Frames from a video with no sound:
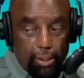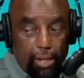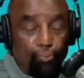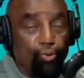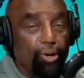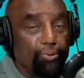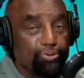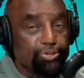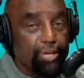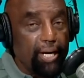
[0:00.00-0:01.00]
And where are
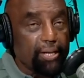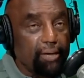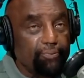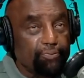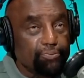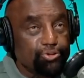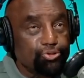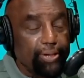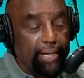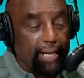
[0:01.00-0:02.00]
those thoughts coming from?
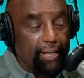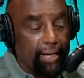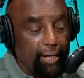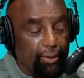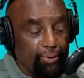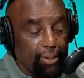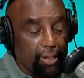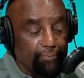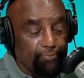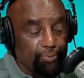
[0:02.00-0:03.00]
Straight out of hell. They're
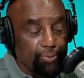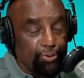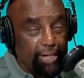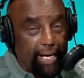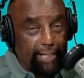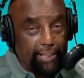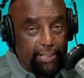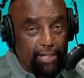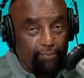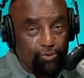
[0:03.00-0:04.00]
coming from your daddy, the
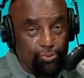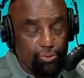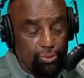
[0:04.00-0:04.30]
devil.